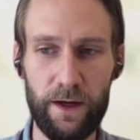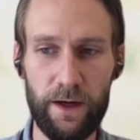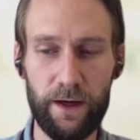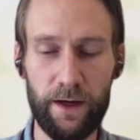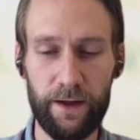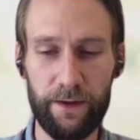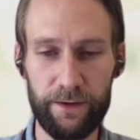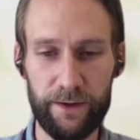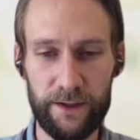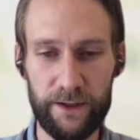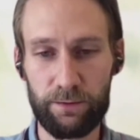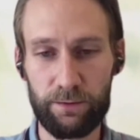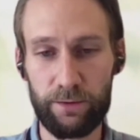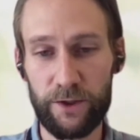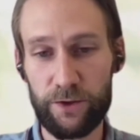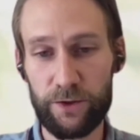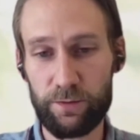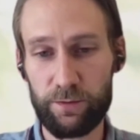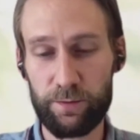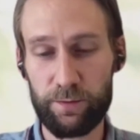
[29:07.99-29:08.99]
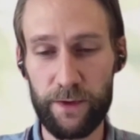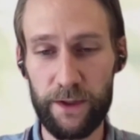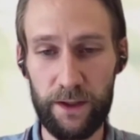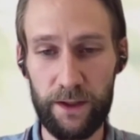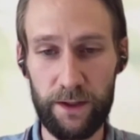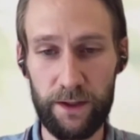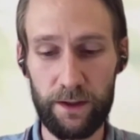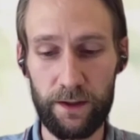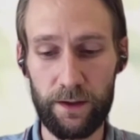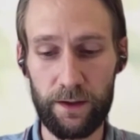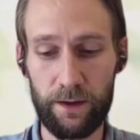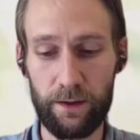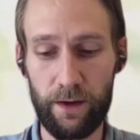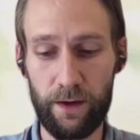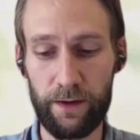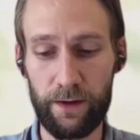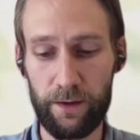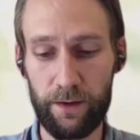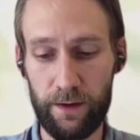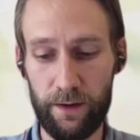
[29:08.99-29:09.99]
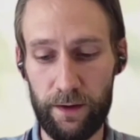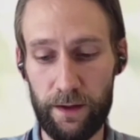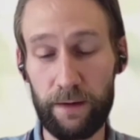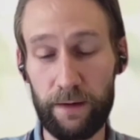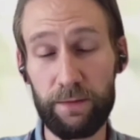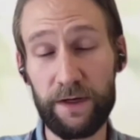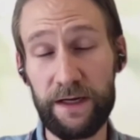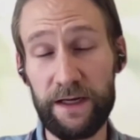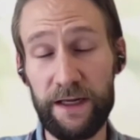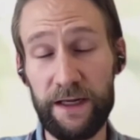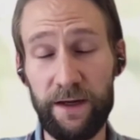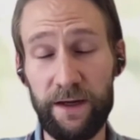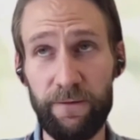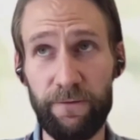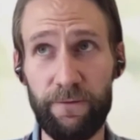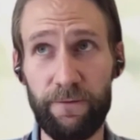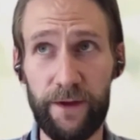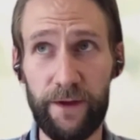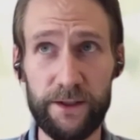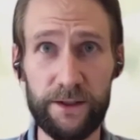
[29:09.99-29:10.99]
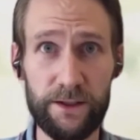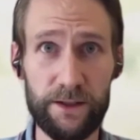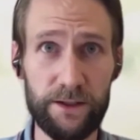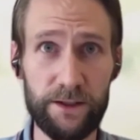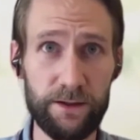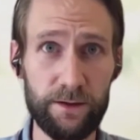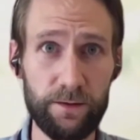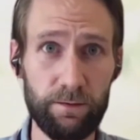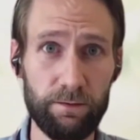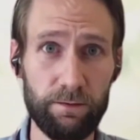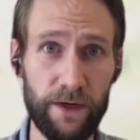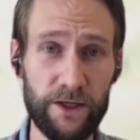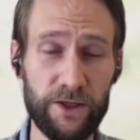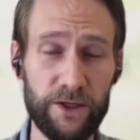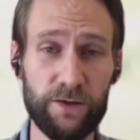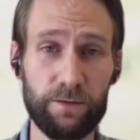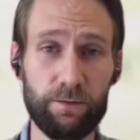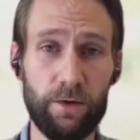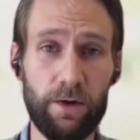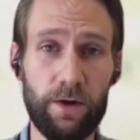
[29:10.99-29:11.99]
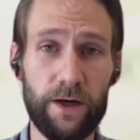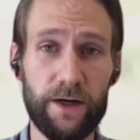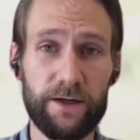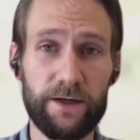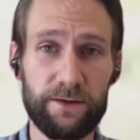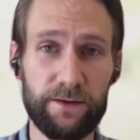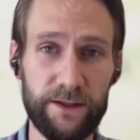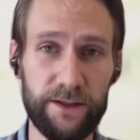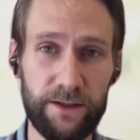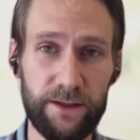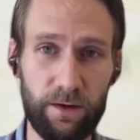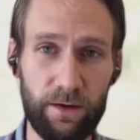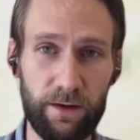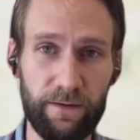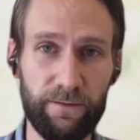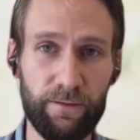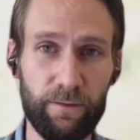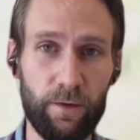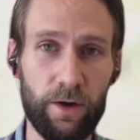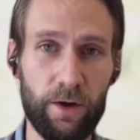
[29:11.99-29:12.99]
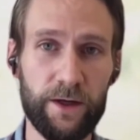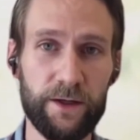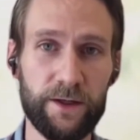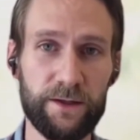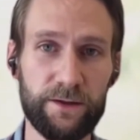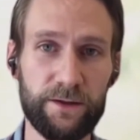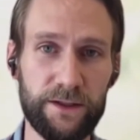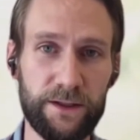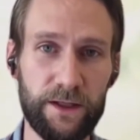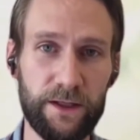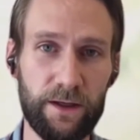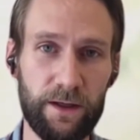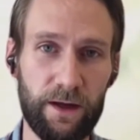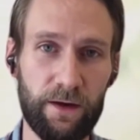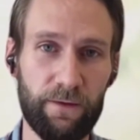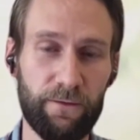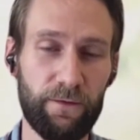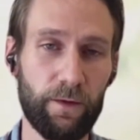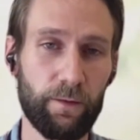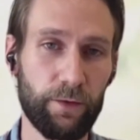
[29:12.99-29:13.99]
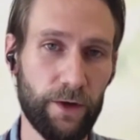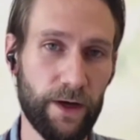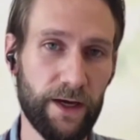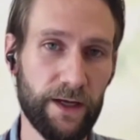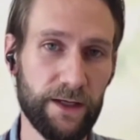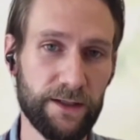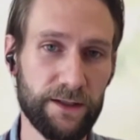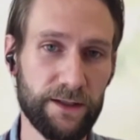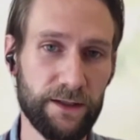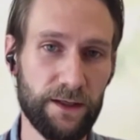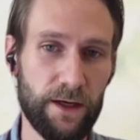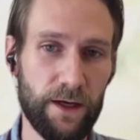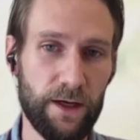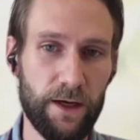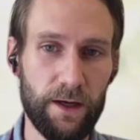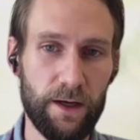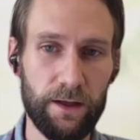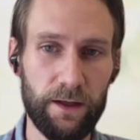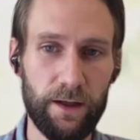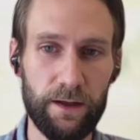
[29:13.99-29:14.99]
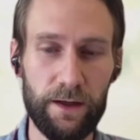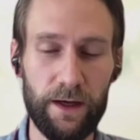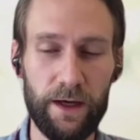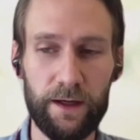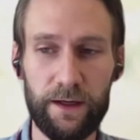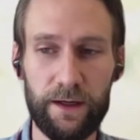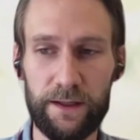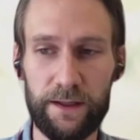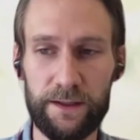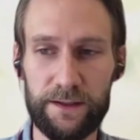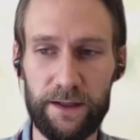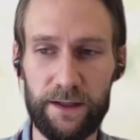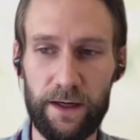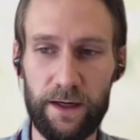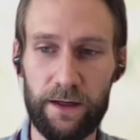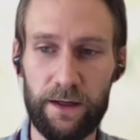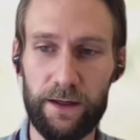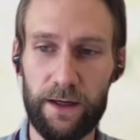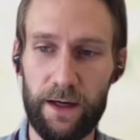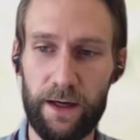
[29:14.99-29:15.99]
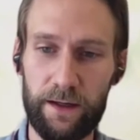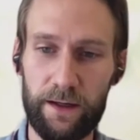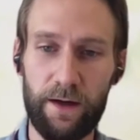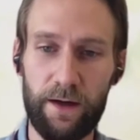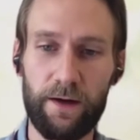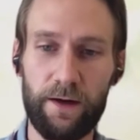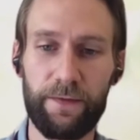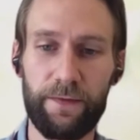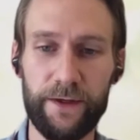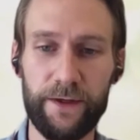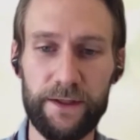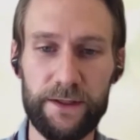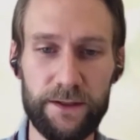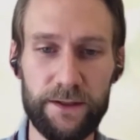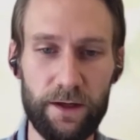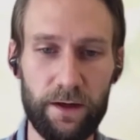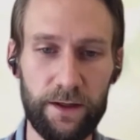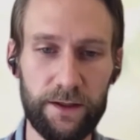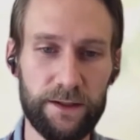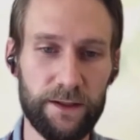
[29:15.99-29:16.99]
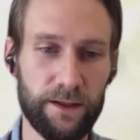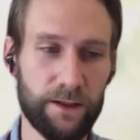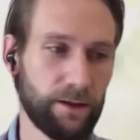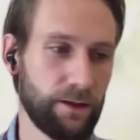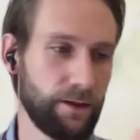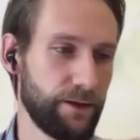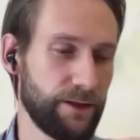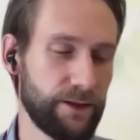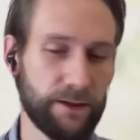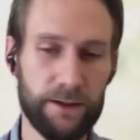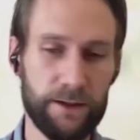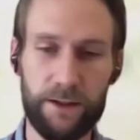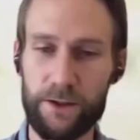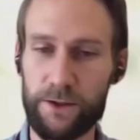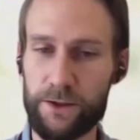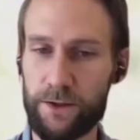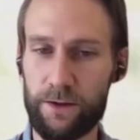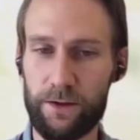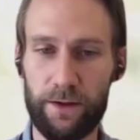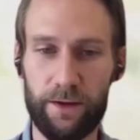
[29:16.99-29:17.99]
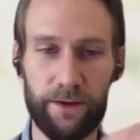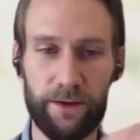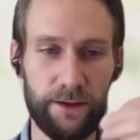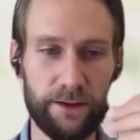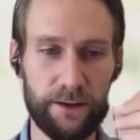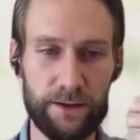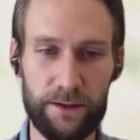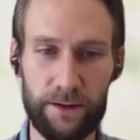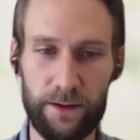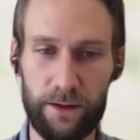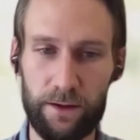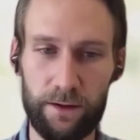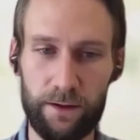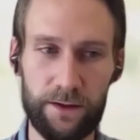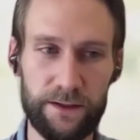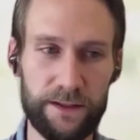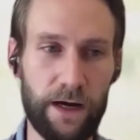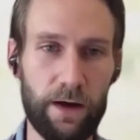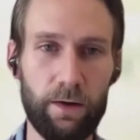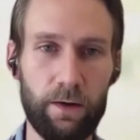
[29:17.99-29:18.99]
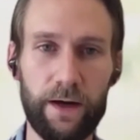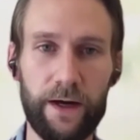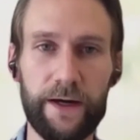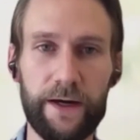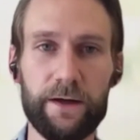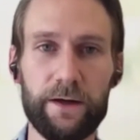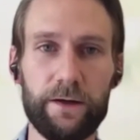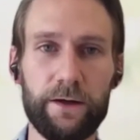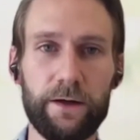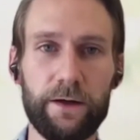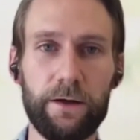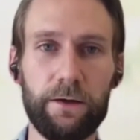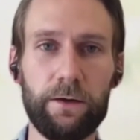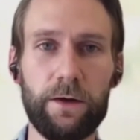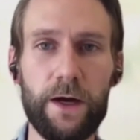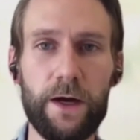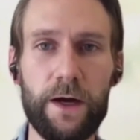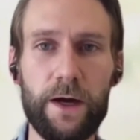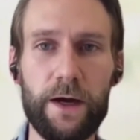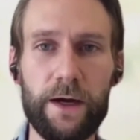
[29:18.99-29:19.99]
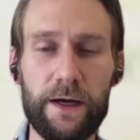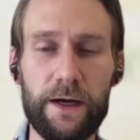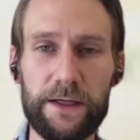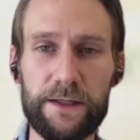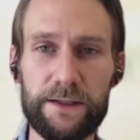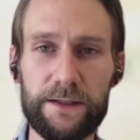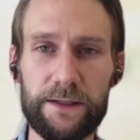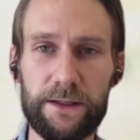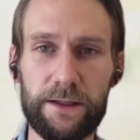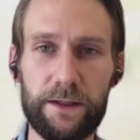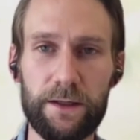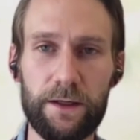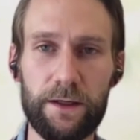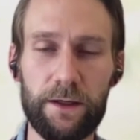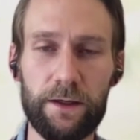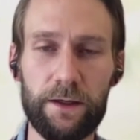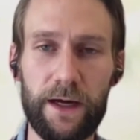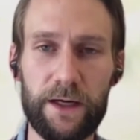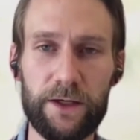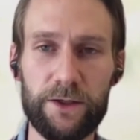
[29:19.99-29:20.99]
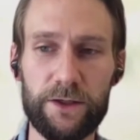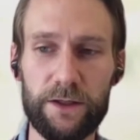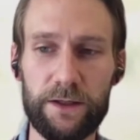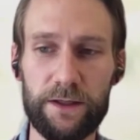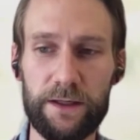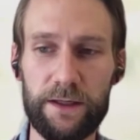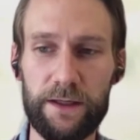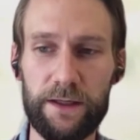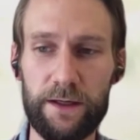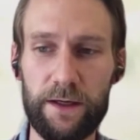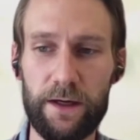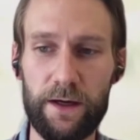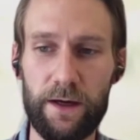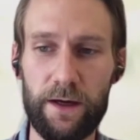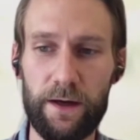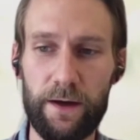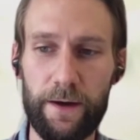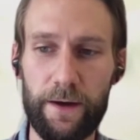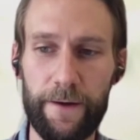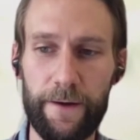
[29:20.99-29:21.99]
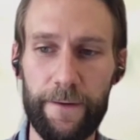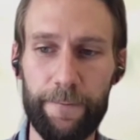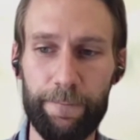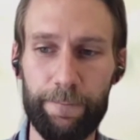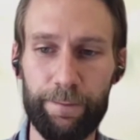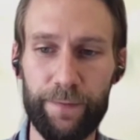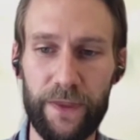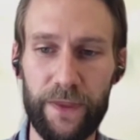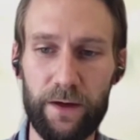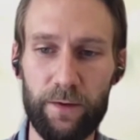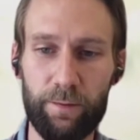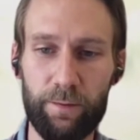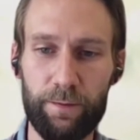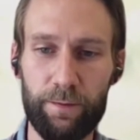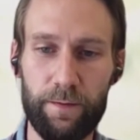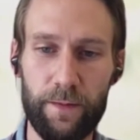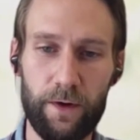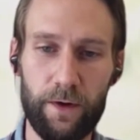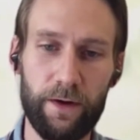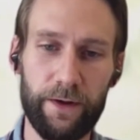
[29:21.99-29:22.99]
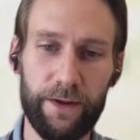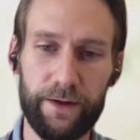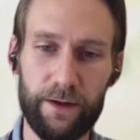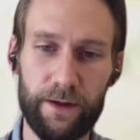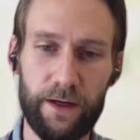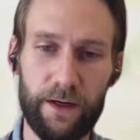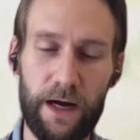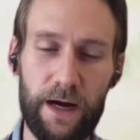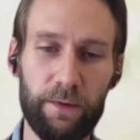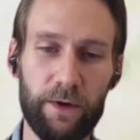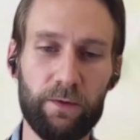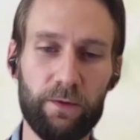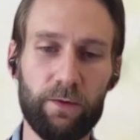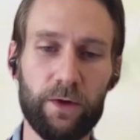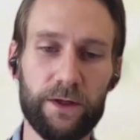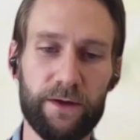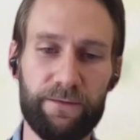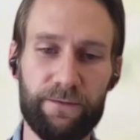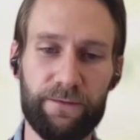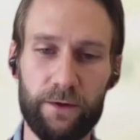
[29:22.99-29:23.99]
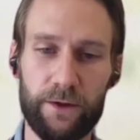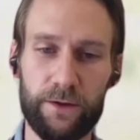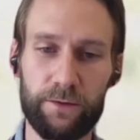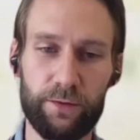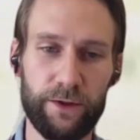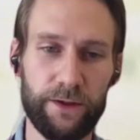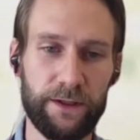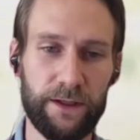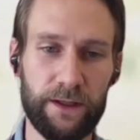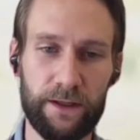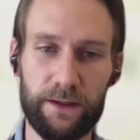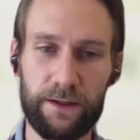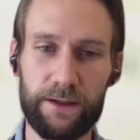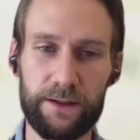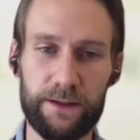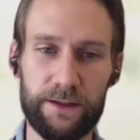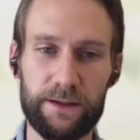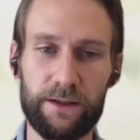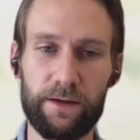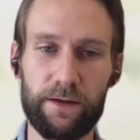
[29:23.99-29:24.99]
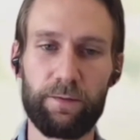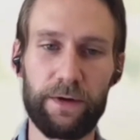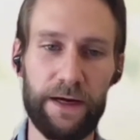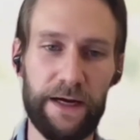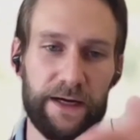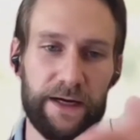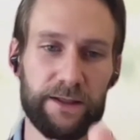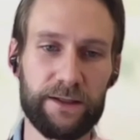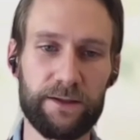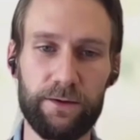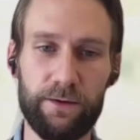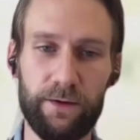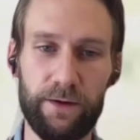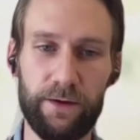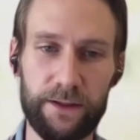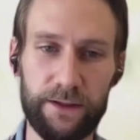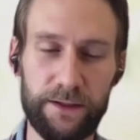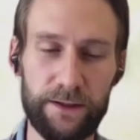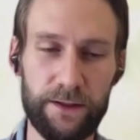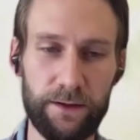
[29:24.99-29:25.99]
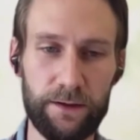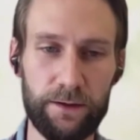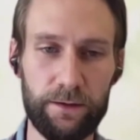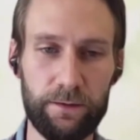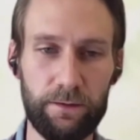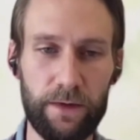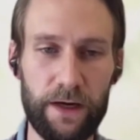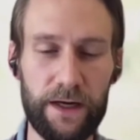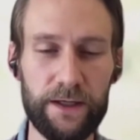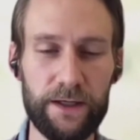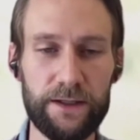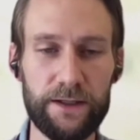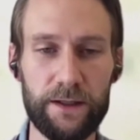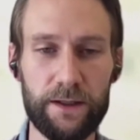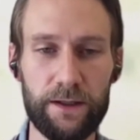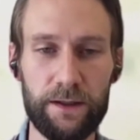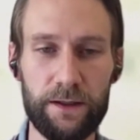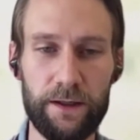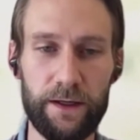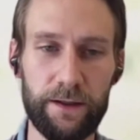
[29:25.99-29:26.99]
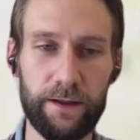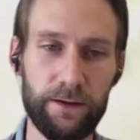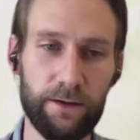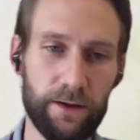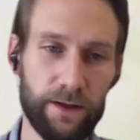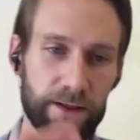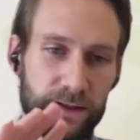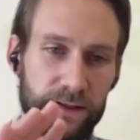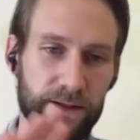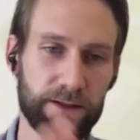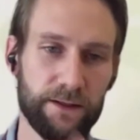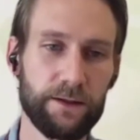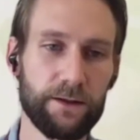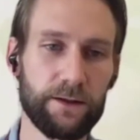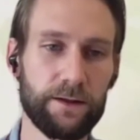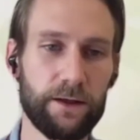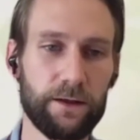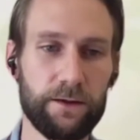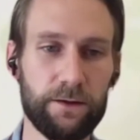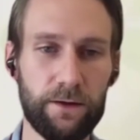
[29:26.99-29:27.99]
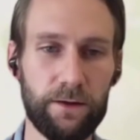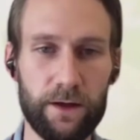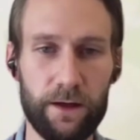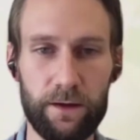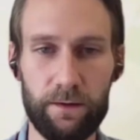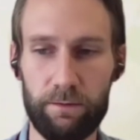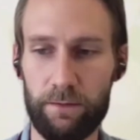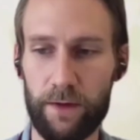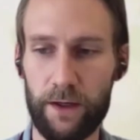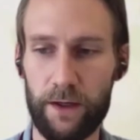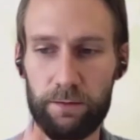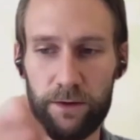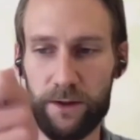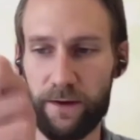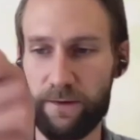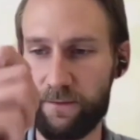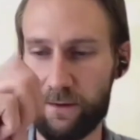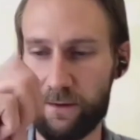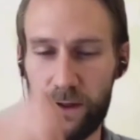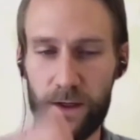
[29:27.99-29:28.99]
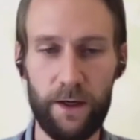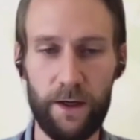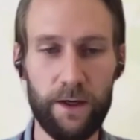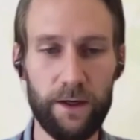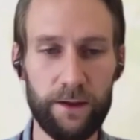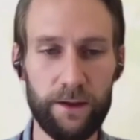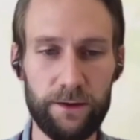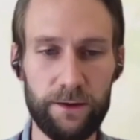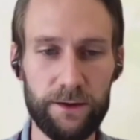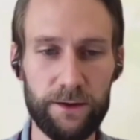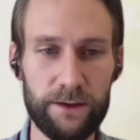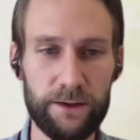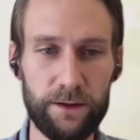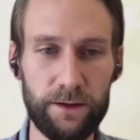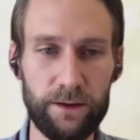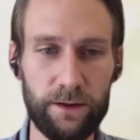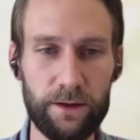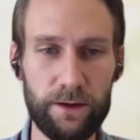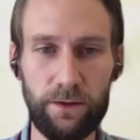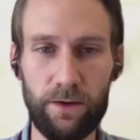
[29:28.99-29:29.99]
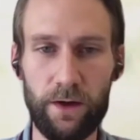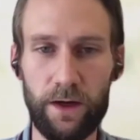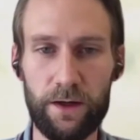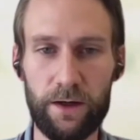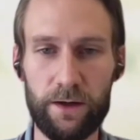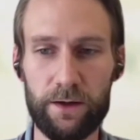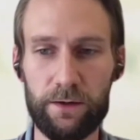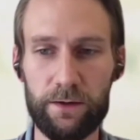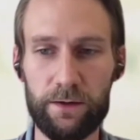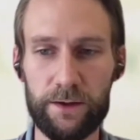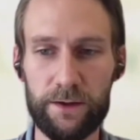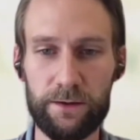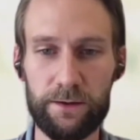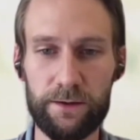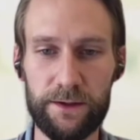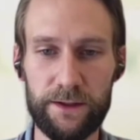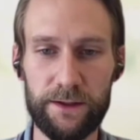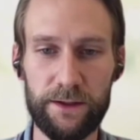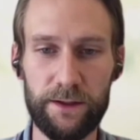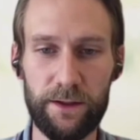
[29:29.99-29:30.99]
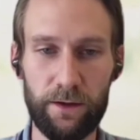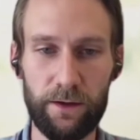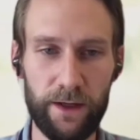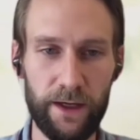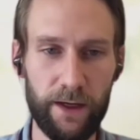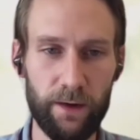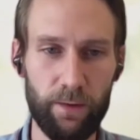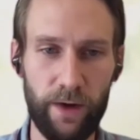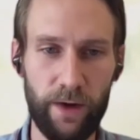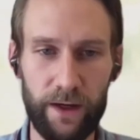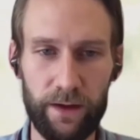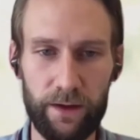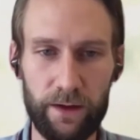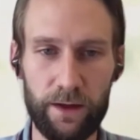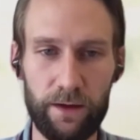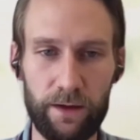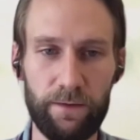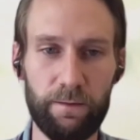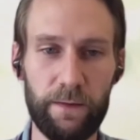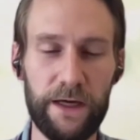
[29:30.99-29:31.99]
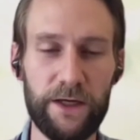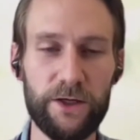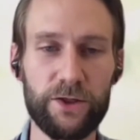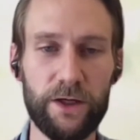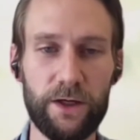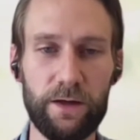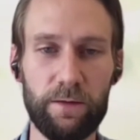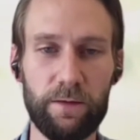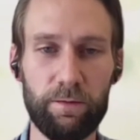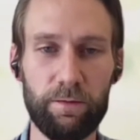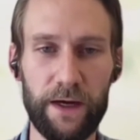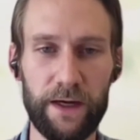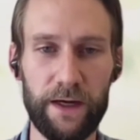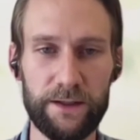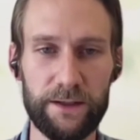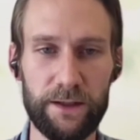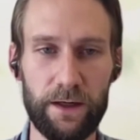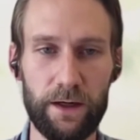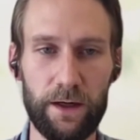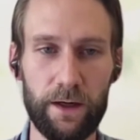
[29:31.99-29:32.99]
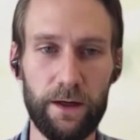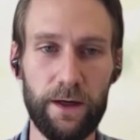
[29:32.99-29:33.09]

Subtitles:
And this would be, I believe this is much more interesting, or even more interesting than for brands, that they can say, hey, this article, this t-shirt, this towel, I don't know, is actually, or the carbon water footprinting is applied to this article, and you can see it, and you can maybe even use a QR code to see, okay, where the major impacts are,